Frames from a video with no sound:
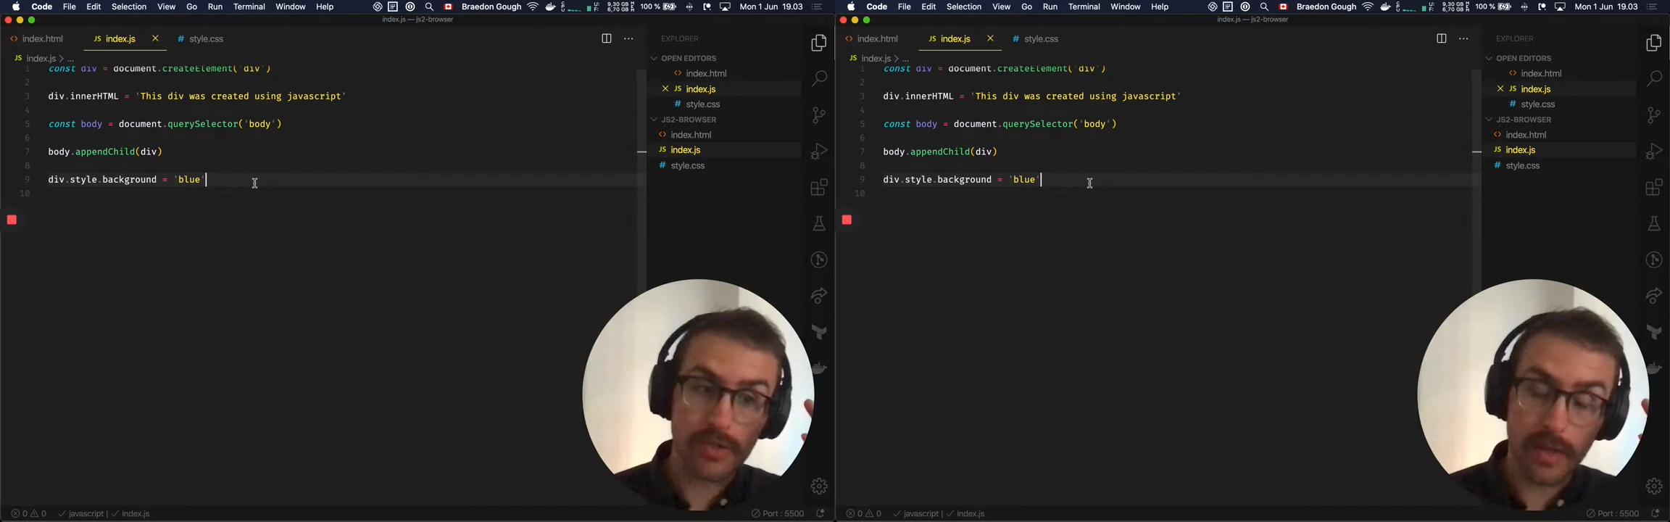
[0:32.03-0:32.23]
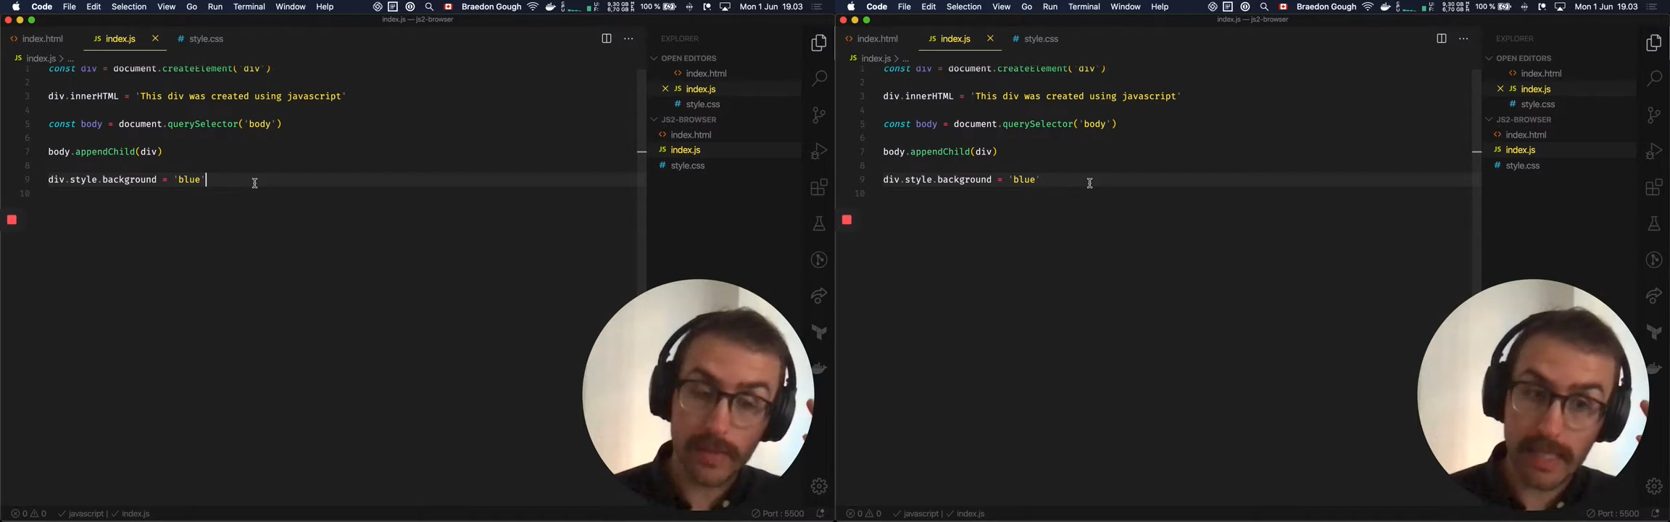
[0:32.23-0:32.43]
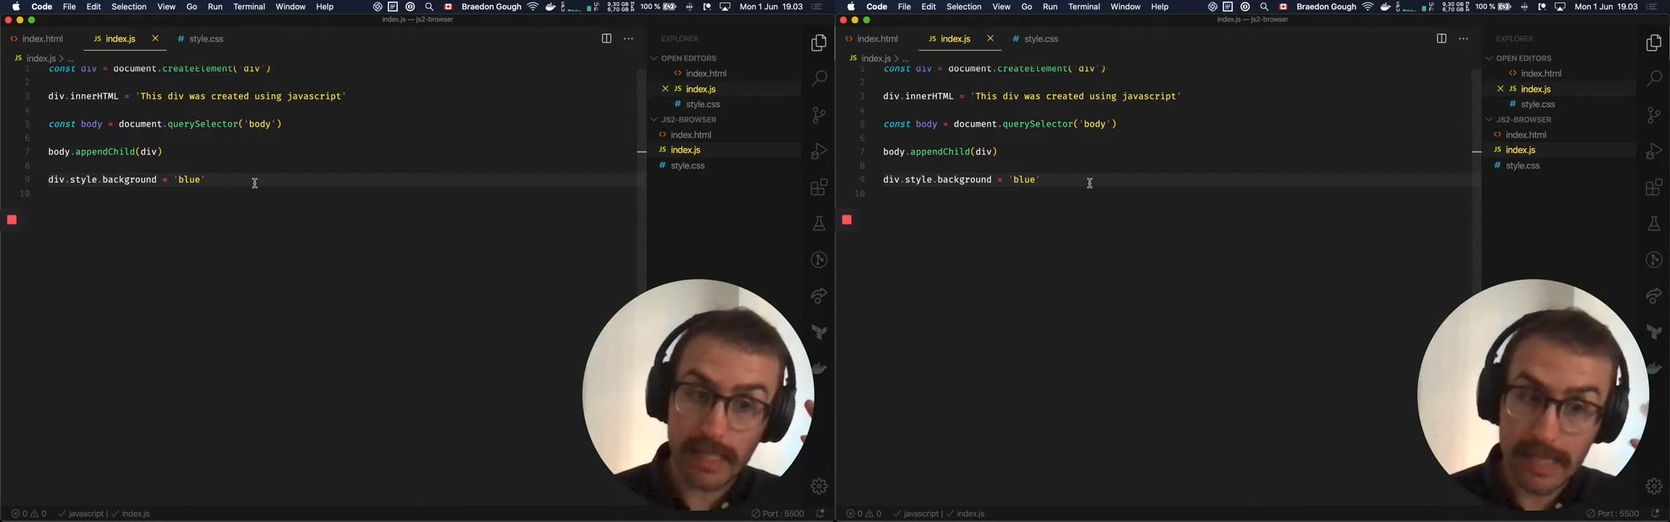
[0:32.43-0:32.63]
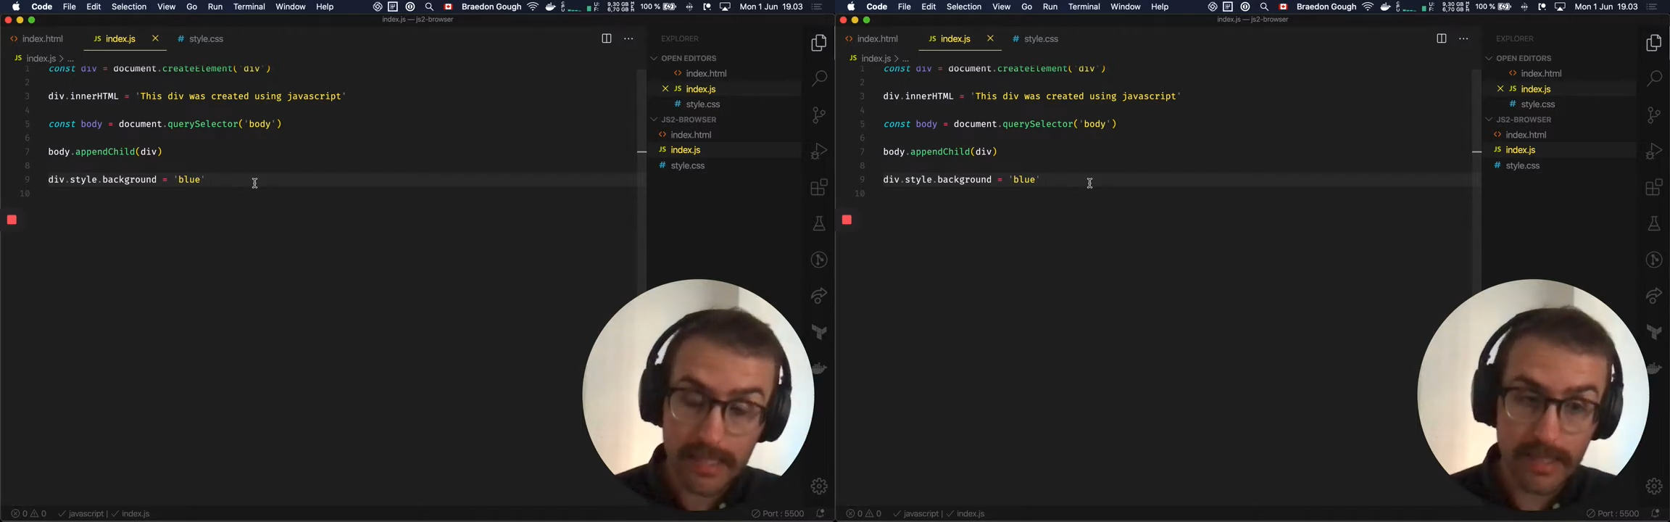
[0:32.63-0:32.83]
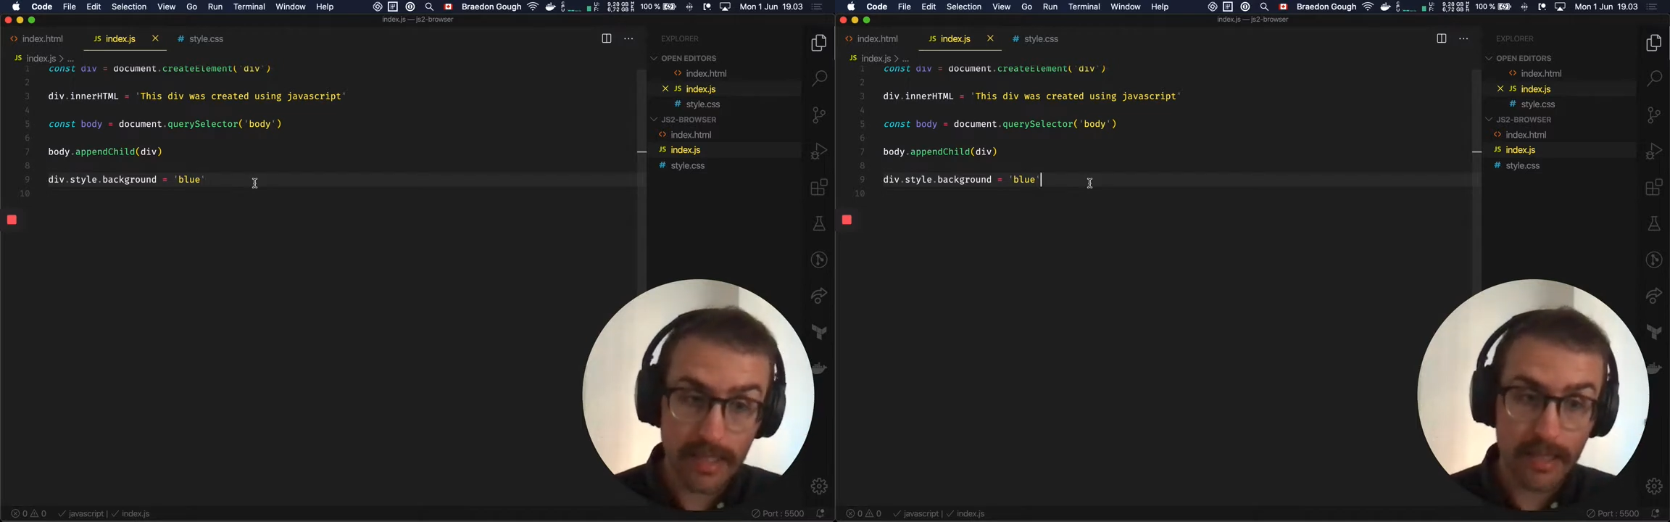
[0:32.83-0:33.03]
that we can
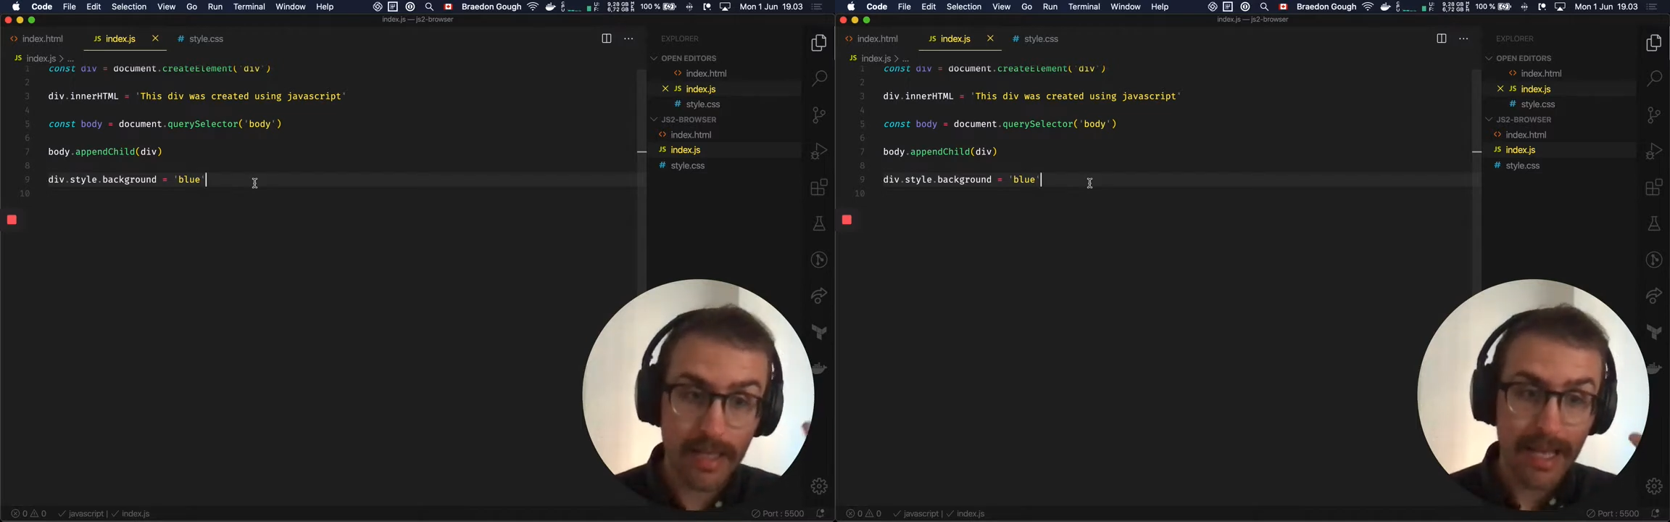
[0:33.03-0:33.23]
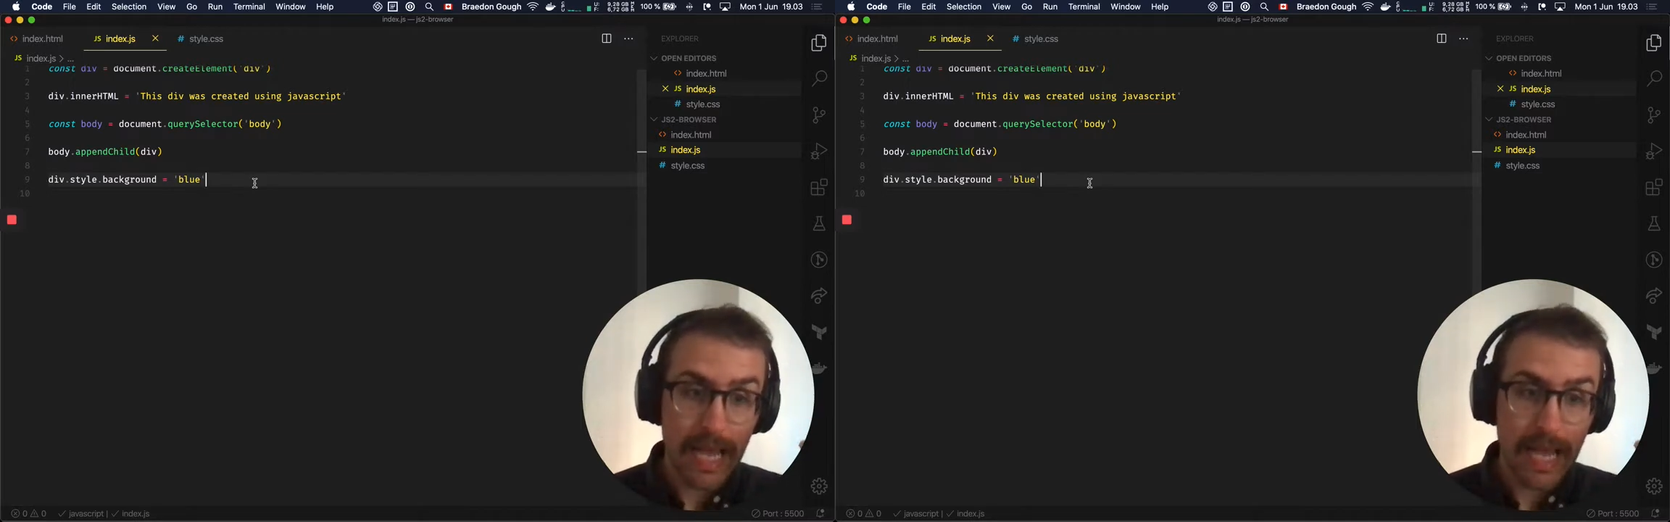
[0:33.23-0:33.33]
listen